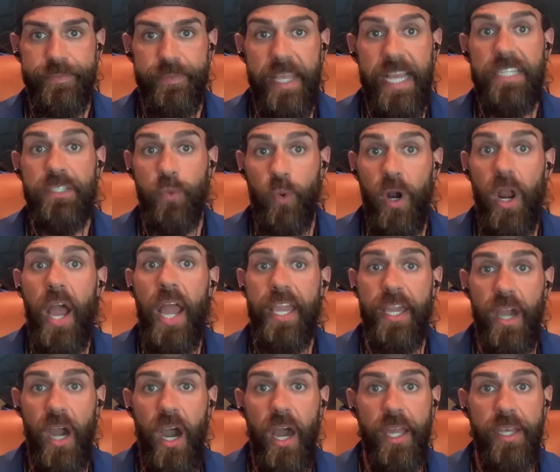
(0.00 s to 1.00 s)
That's where I
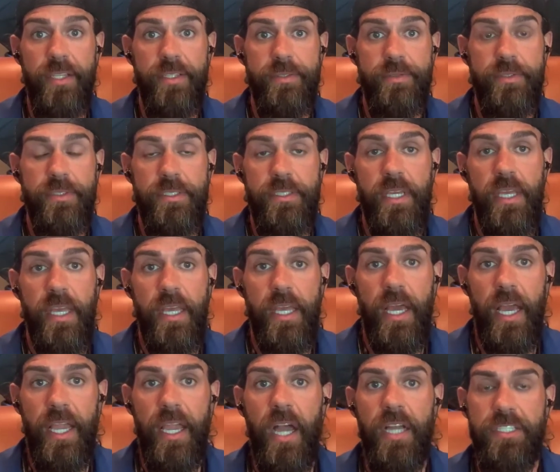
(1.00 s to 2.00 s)
got.
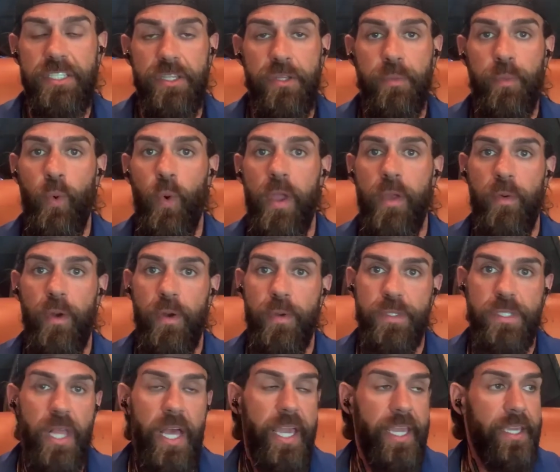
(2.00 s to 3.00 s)
I got to the point where it
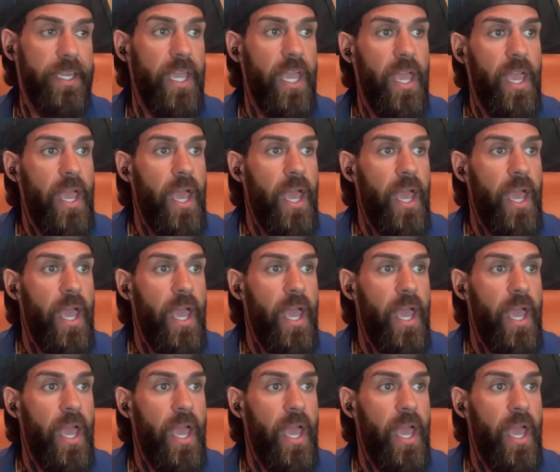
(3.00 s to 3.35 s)
was like,